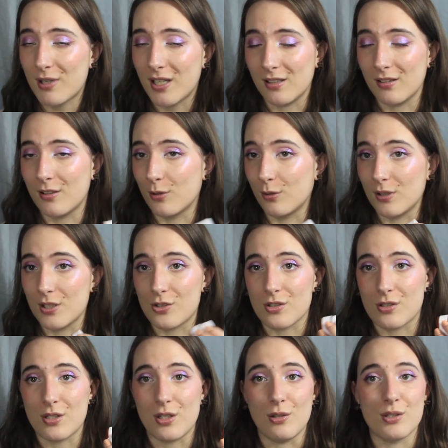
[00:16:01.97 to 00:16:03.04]
I literally
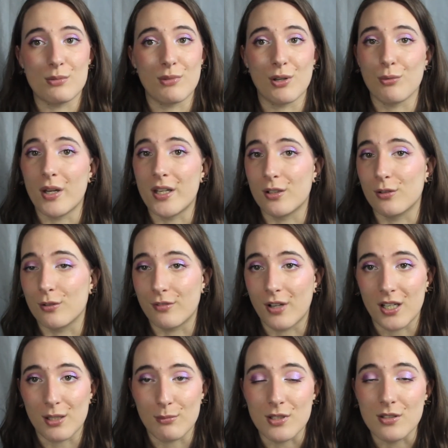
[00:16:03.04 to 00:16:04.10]
just use my regular
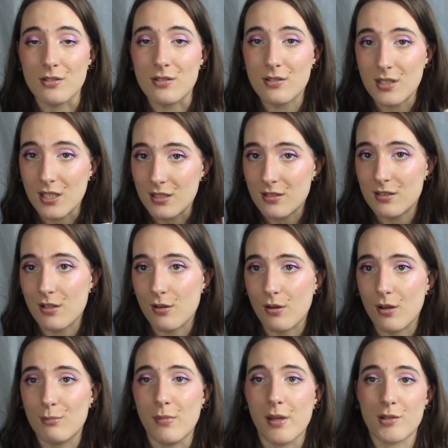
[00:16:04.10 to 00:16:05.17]
vitamin C
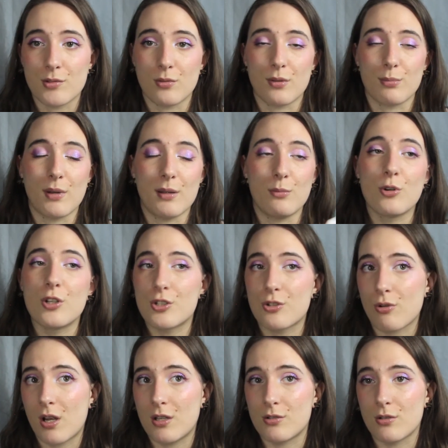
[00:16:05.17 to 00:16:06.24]
serum mixed with my
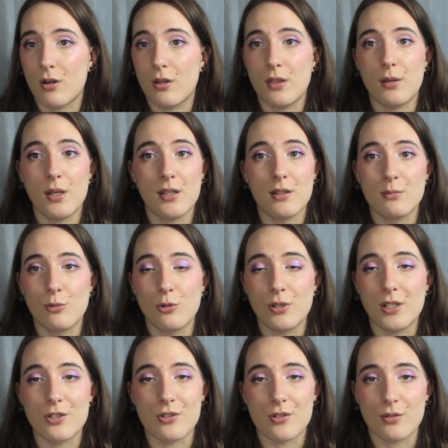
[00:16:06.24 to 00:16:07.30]
moisturizer in the
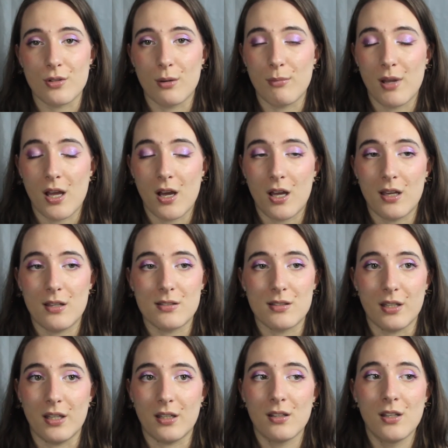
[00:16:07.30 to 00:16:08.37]
morning just around my eyes.
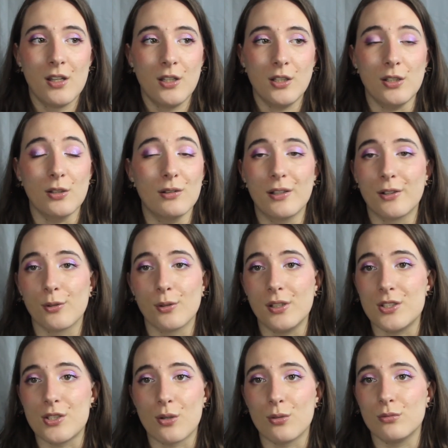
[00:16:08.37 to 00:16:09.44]
Like, you
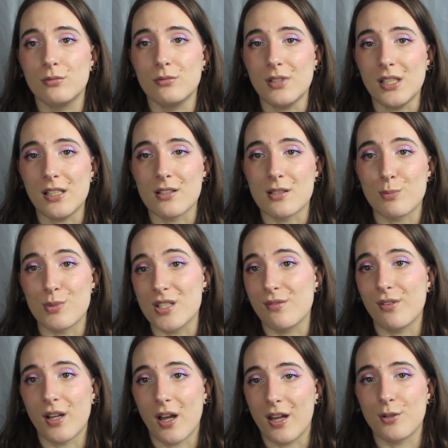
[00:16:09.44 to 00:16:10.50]
literally don't need a
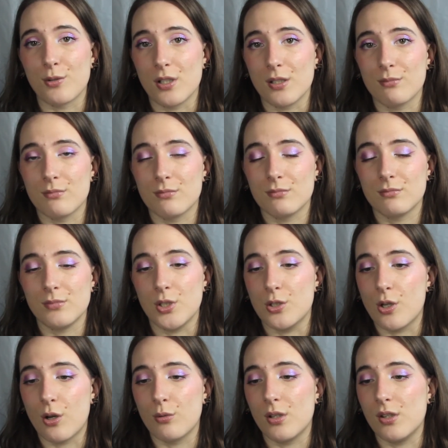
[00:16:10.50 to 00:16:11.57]
specific eye cream. You
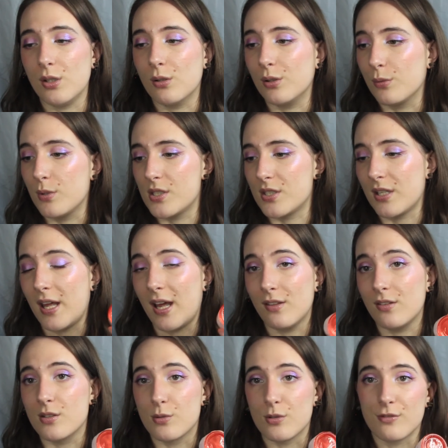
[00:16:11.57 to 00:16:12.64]
don't. And the only reason I
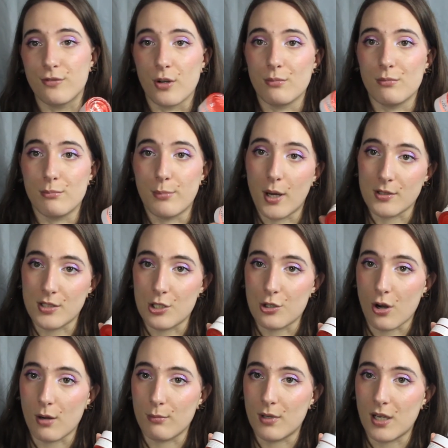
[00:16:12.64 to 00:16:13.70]
had this was from
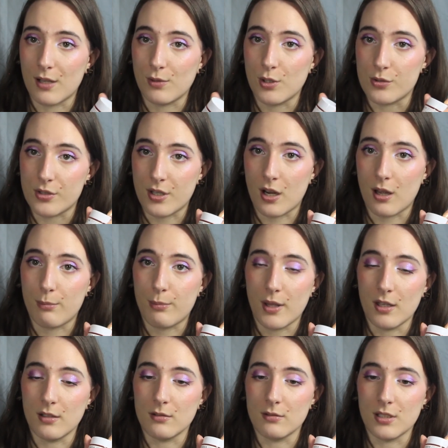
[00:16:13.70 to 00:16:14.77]
BoxyCharm, and I've used it up
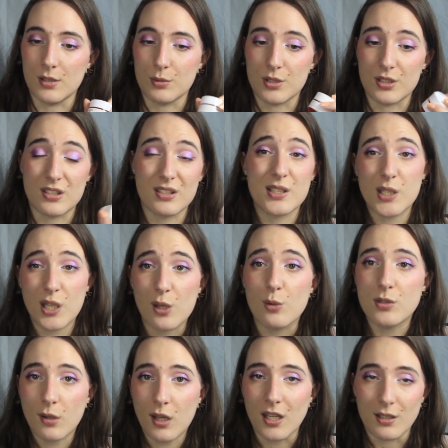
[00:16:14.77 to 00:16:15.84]
and it was
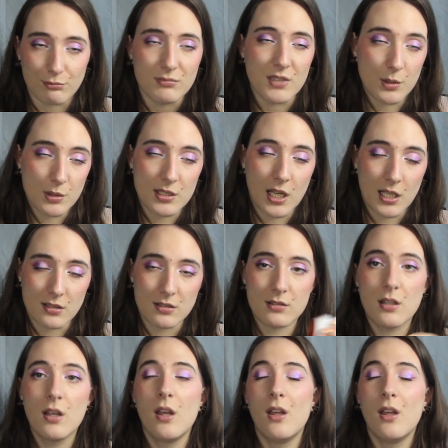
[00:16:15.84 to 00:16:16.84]
okay. It was nice.